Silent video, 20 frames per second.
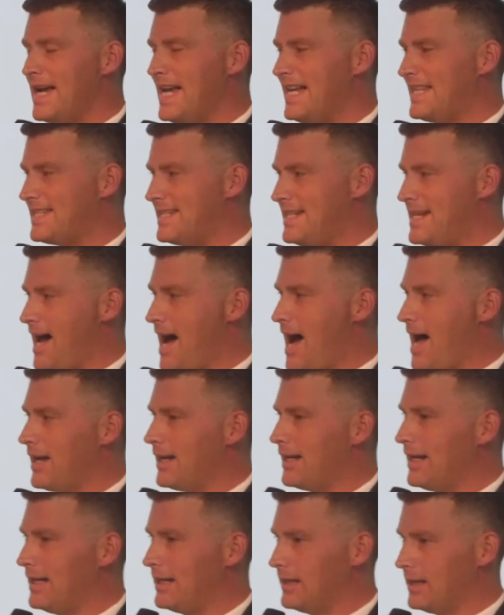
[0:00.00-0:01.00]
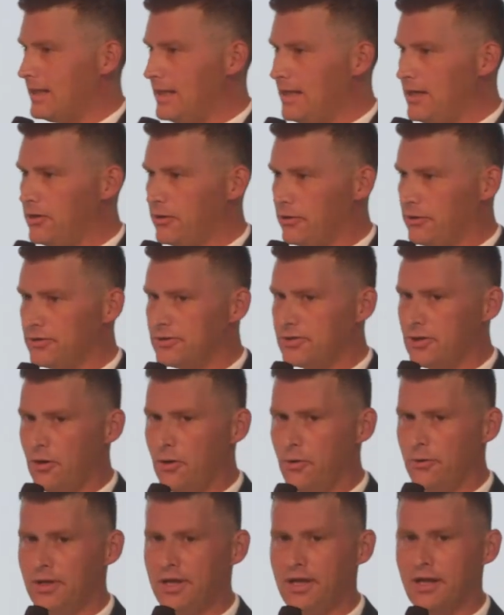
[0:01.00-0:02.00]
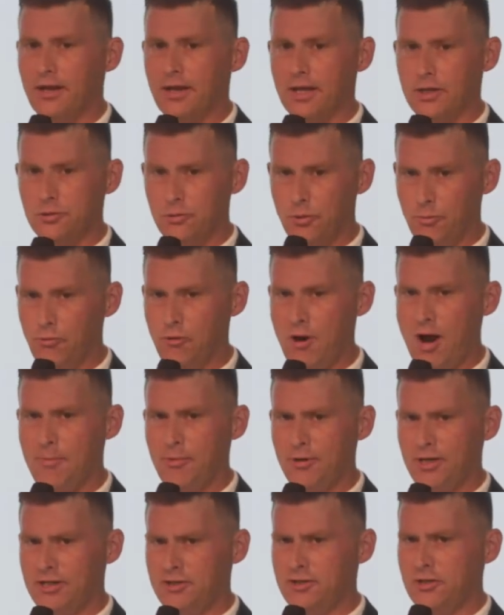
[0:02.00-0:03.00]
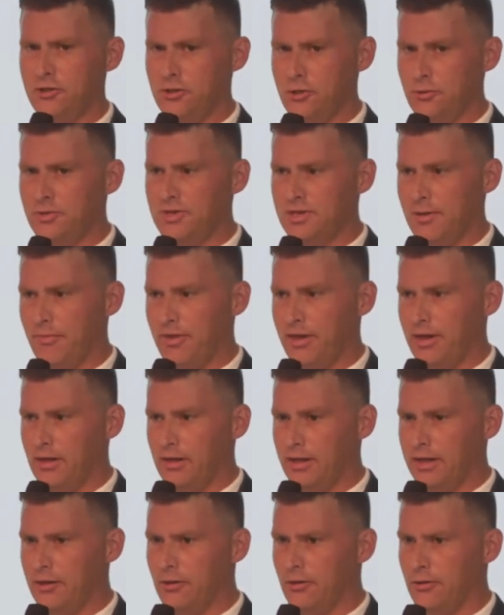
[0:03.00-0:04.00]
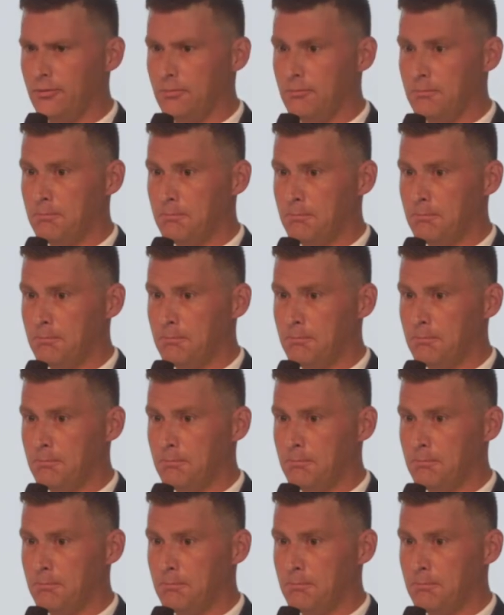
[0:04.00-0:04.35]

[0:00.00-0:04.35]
it's not illegal to own the intellectual property to do something illegal.